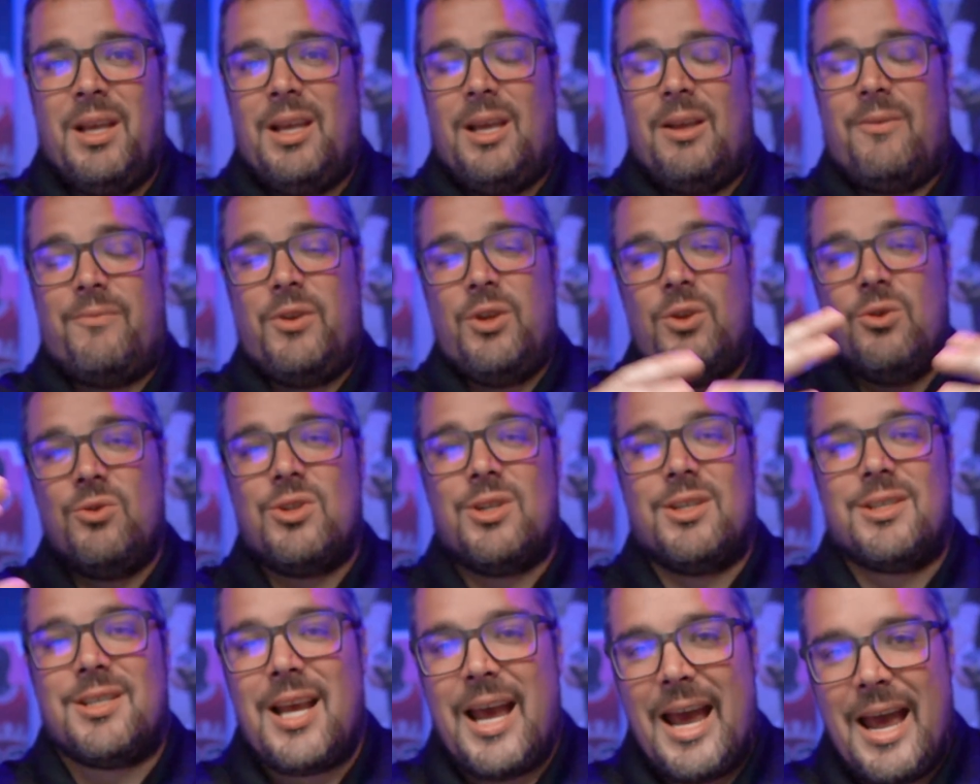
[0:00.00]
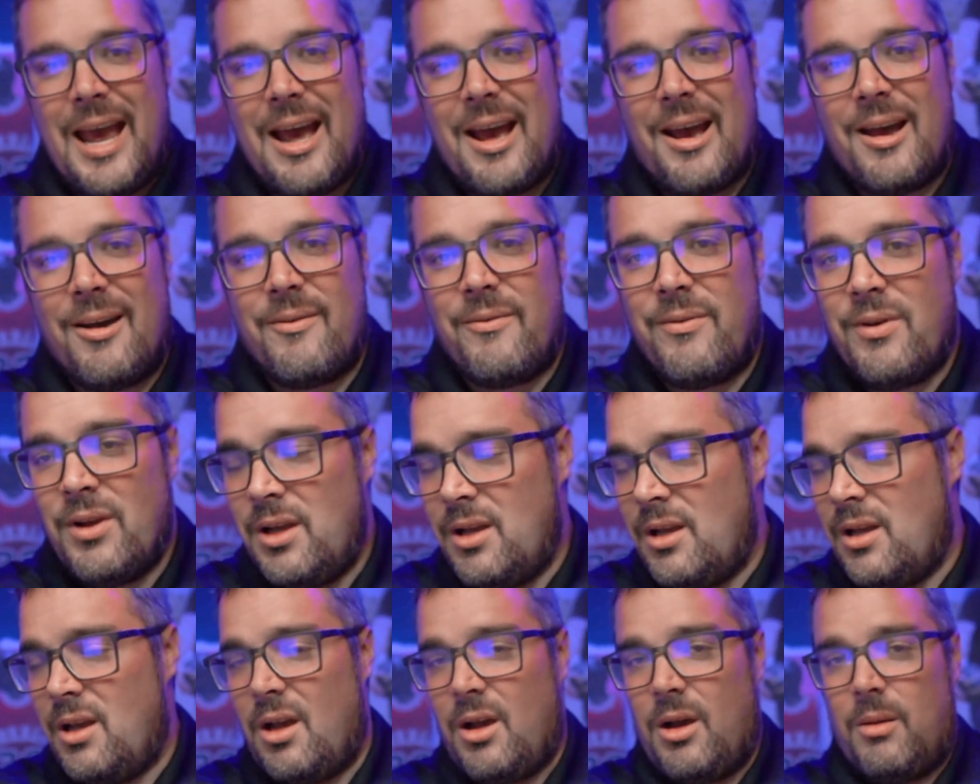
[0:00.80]
If you just have
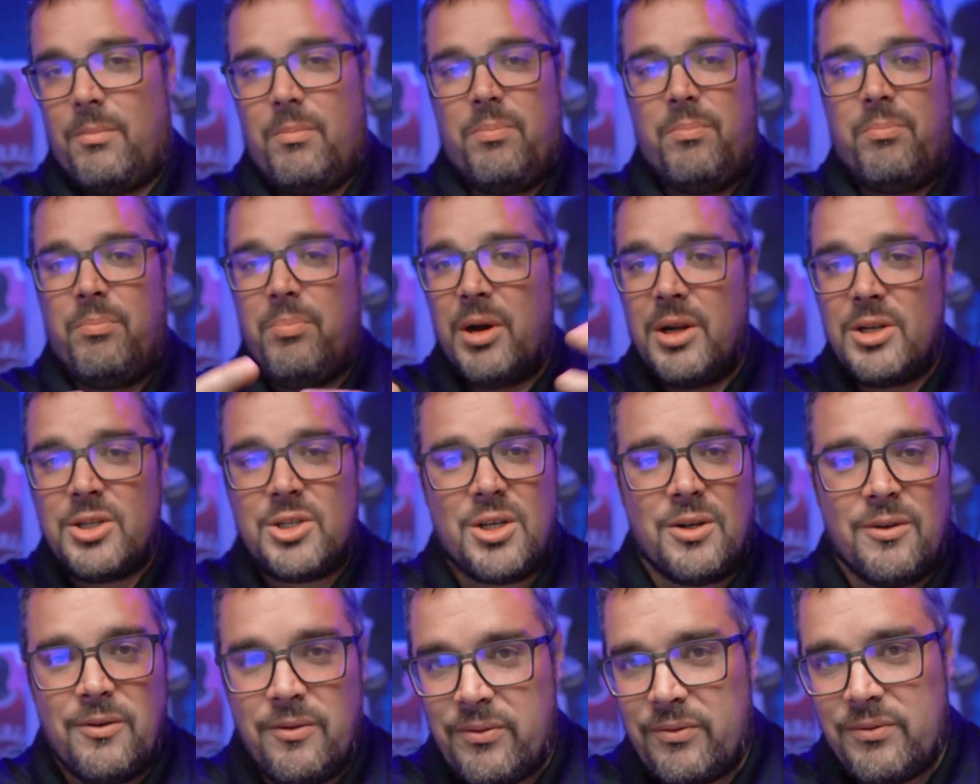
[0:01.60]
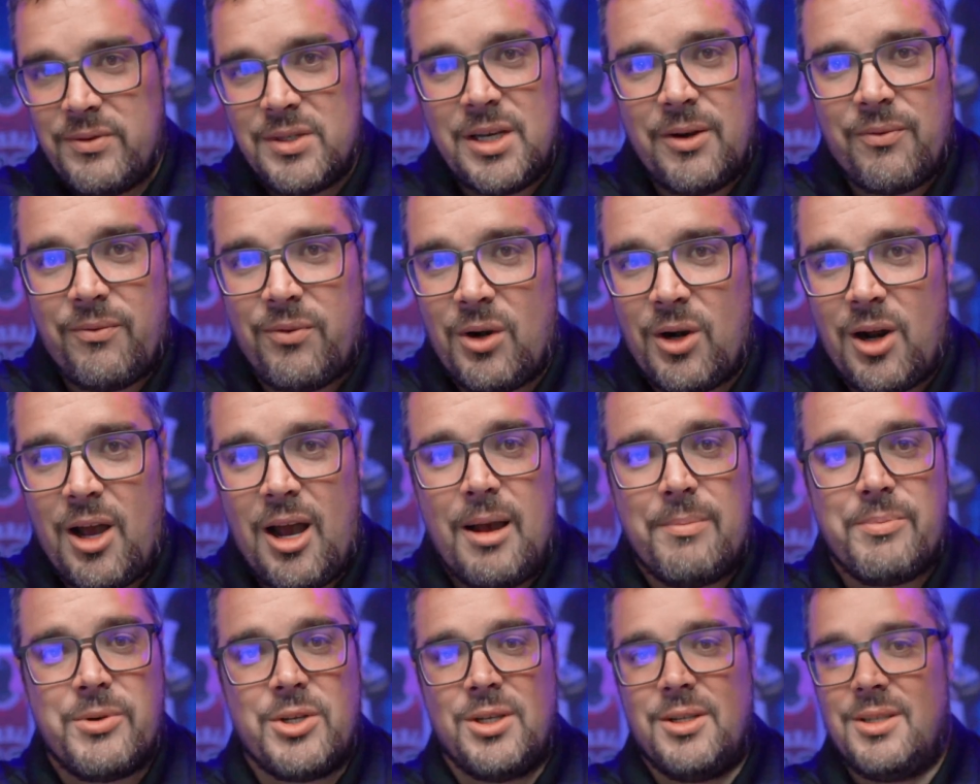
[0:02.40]
a bunch of different
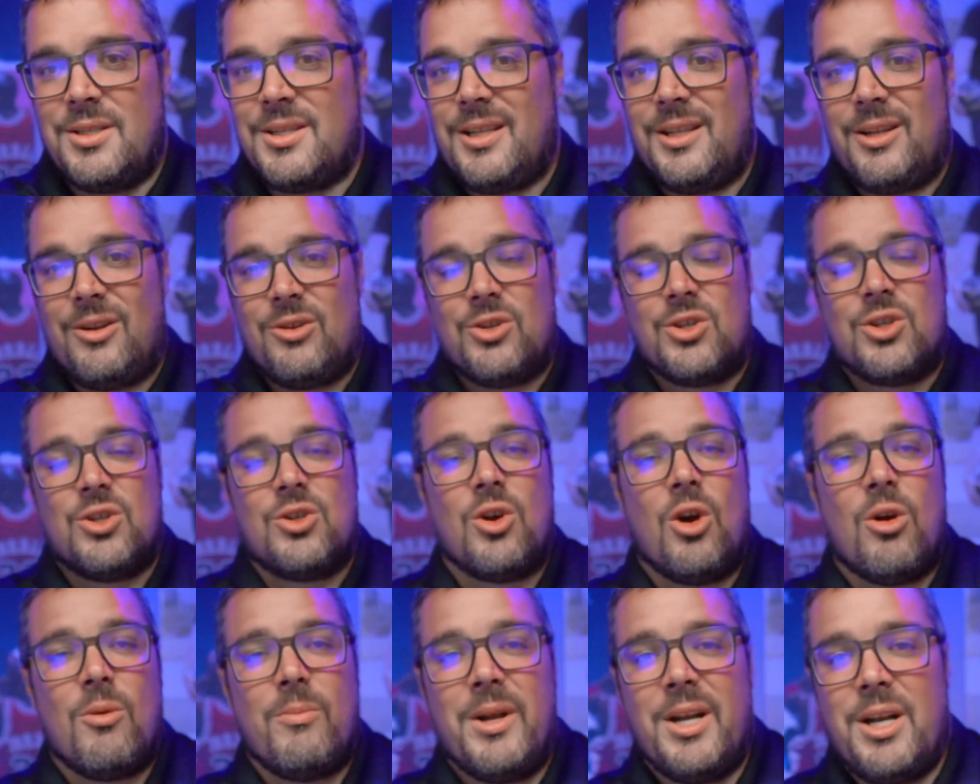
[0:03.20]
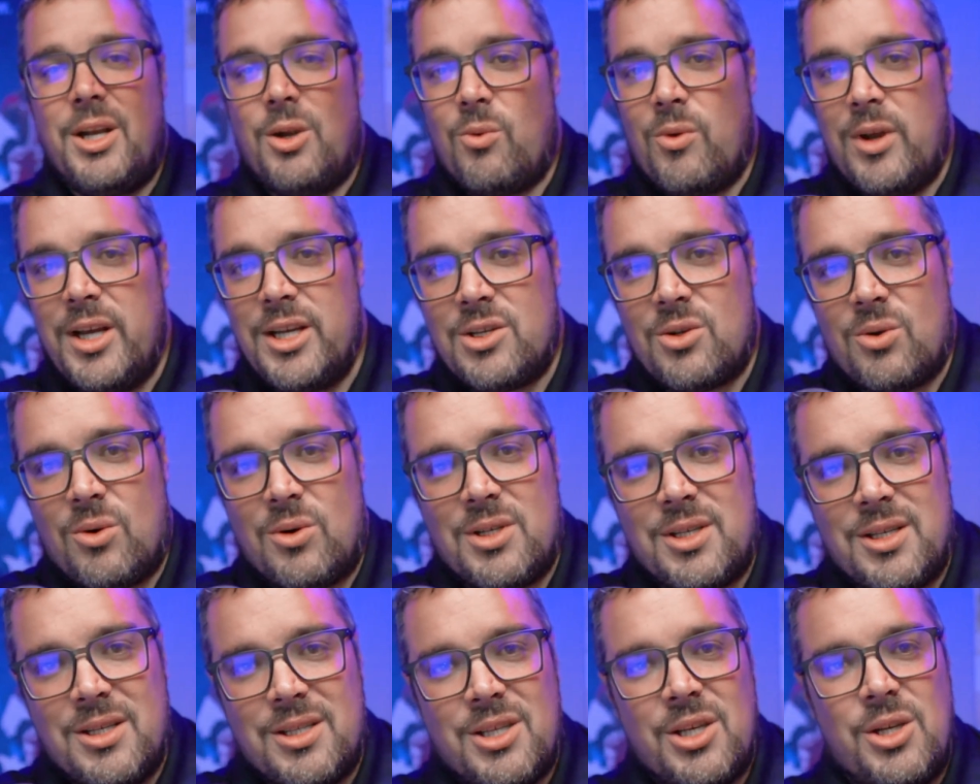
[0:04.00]
options and there's so many
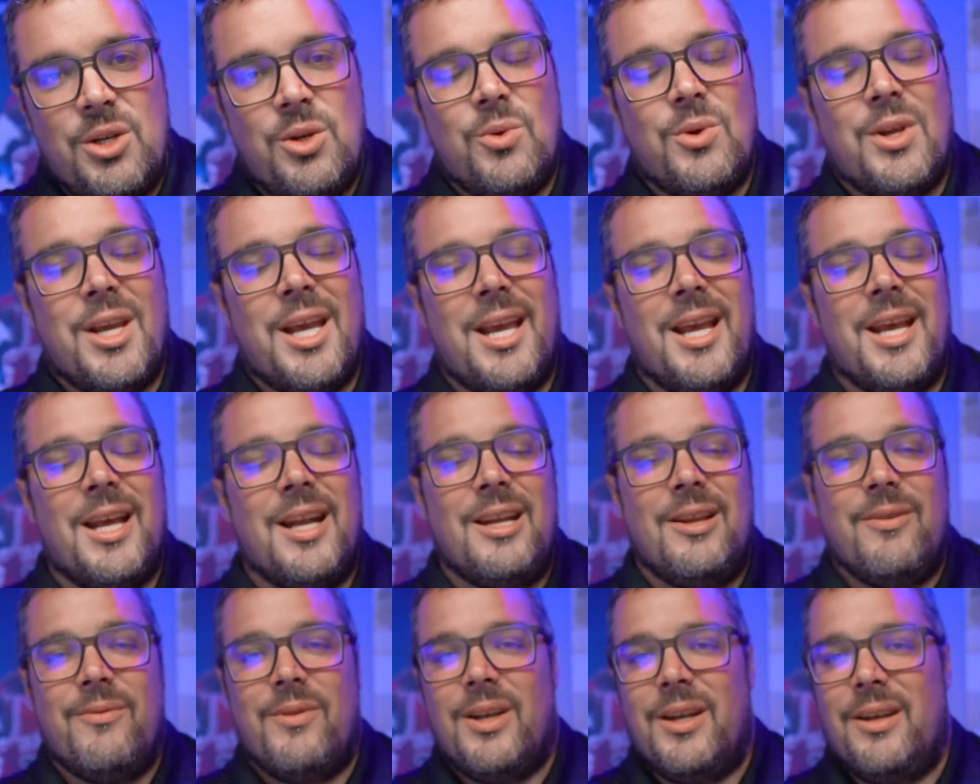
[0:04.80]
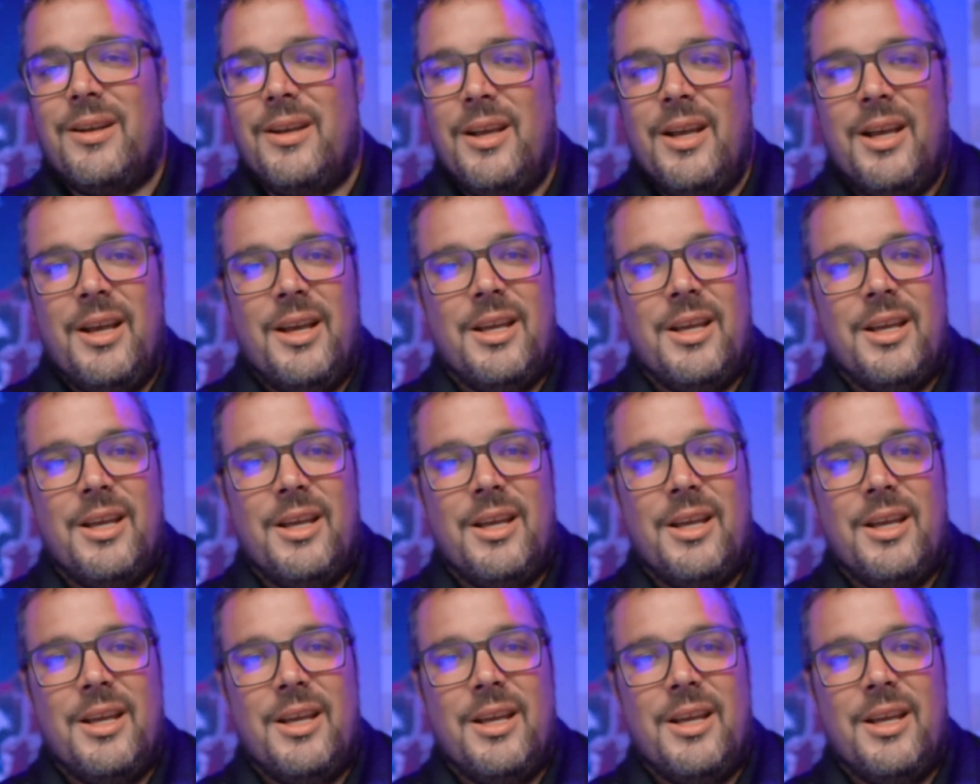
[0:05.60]
resources that you can't even,